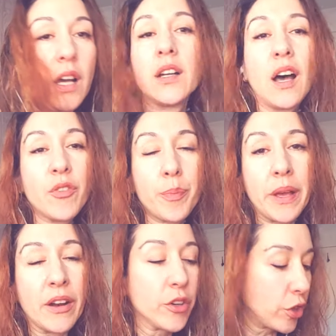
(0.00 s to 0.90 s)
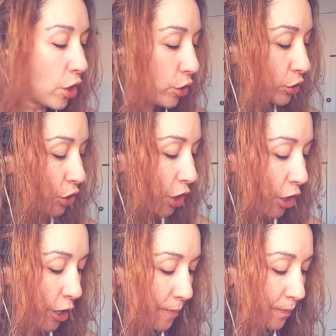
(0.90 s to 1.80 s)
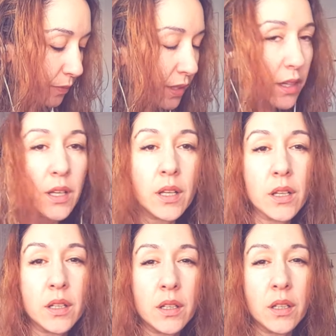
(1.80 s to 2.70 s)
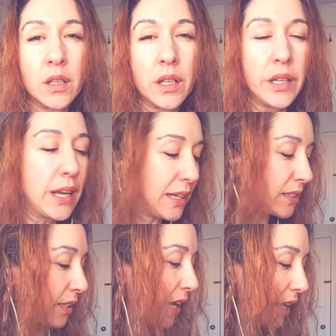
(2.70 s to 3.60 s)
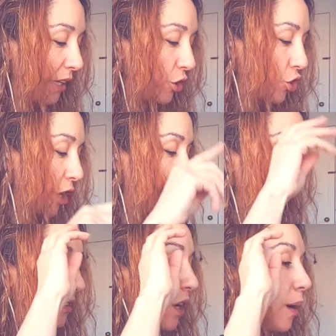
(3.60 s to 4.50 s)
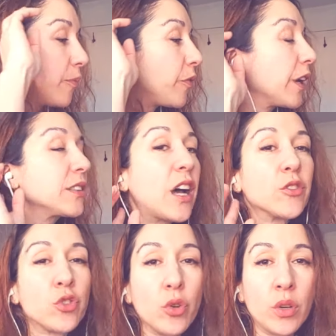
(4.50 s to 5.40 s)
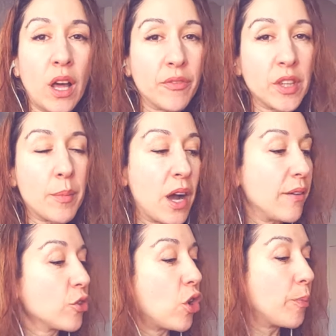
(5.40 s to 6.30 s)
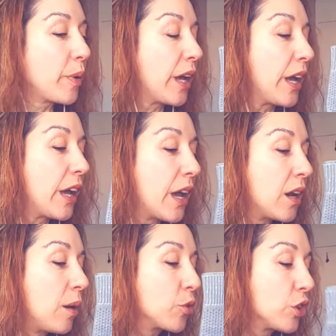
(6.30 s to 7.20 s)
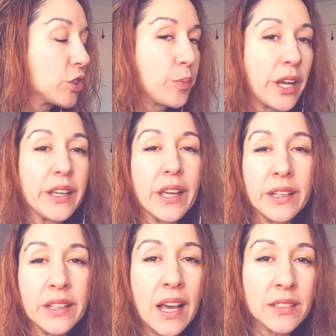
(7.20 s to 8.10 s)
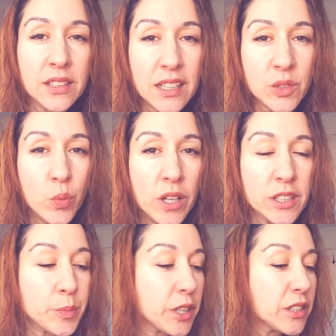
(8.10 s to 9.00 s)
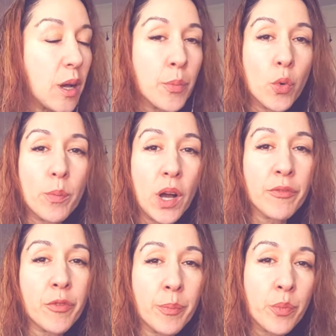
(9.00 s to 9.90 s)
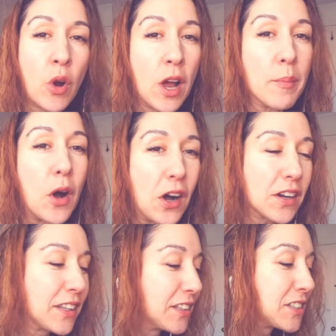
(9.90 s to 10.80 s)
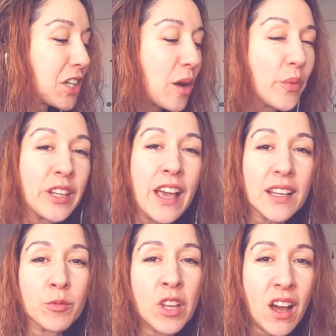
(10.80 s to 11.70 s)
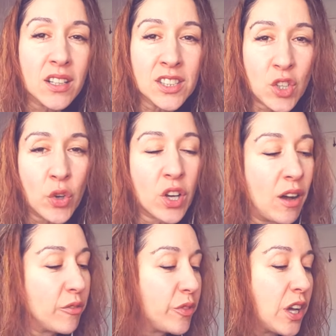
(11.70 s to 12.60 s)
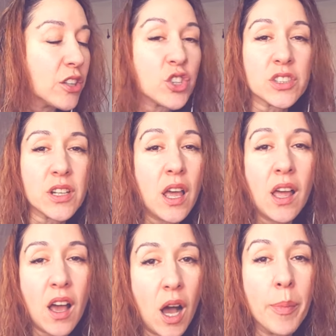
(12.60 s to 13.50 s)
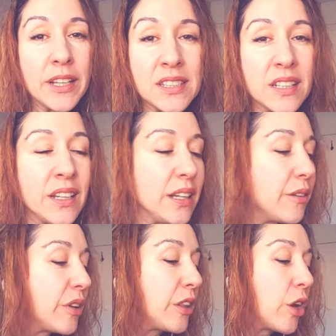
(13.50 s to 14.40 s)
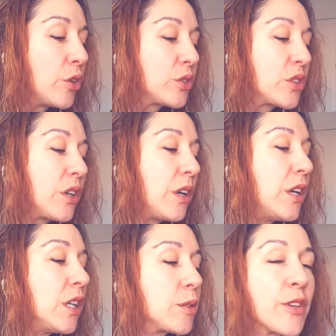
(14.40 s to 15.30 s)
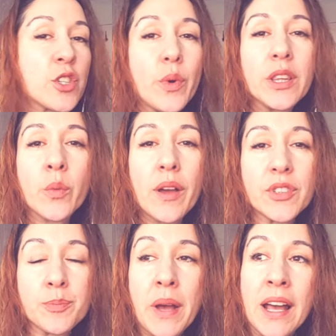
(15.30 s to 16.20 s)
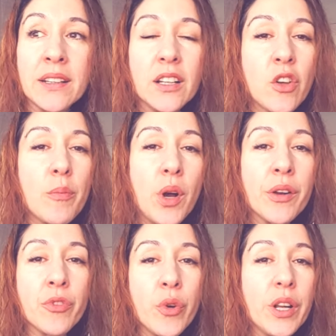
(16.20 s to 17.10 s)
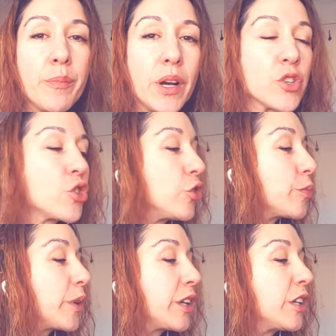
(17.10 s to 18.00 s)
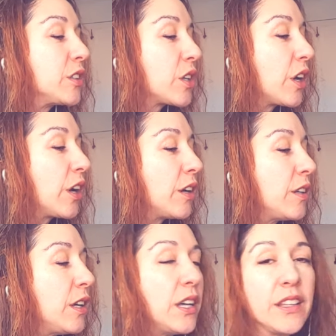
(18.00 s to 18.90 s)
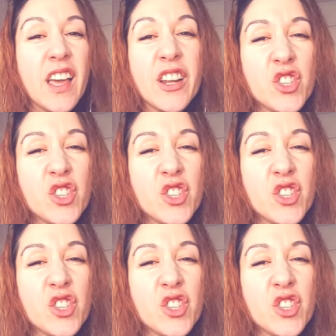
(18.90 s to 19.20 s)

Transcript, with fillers: another pair of those um, elasticated trainer type things. I do love them. I've got a pair and I'm contemplating getting the Adidas ones because I bought mine from Primark at the time when they had them. They are so comfy. I just, I basically live in those, especially when the weather's bad and I don't mind ruining my shoes because uh, they're